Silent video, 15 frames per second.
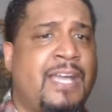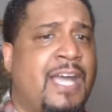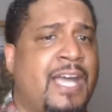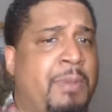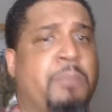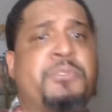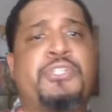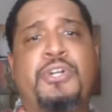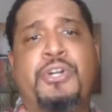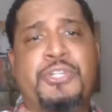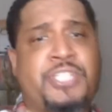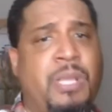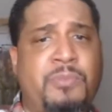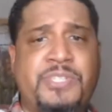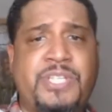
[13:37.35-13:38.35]
Um, I'm sure
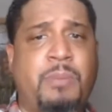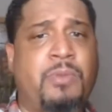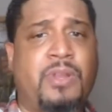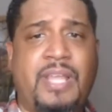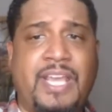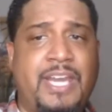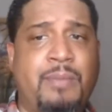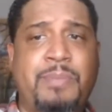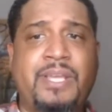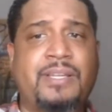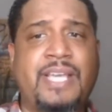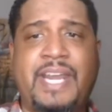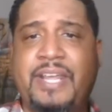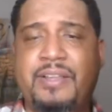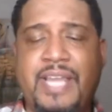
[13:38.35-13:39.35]
some some will end up being
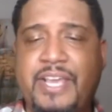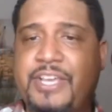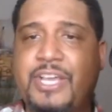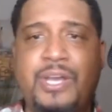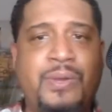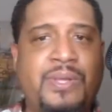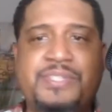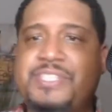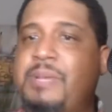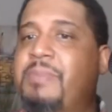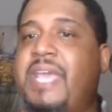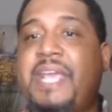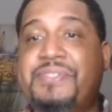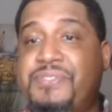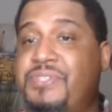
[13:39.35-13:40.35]
let let go. In some
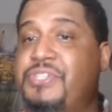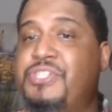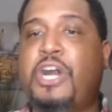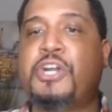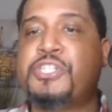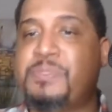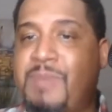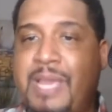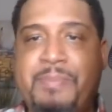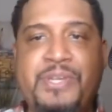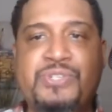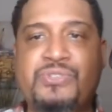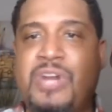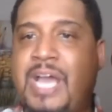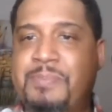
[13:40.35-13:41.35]
cases, the charges might
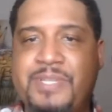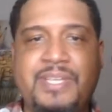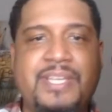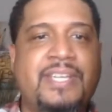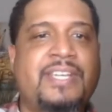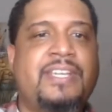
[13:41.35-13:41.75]
be dropped.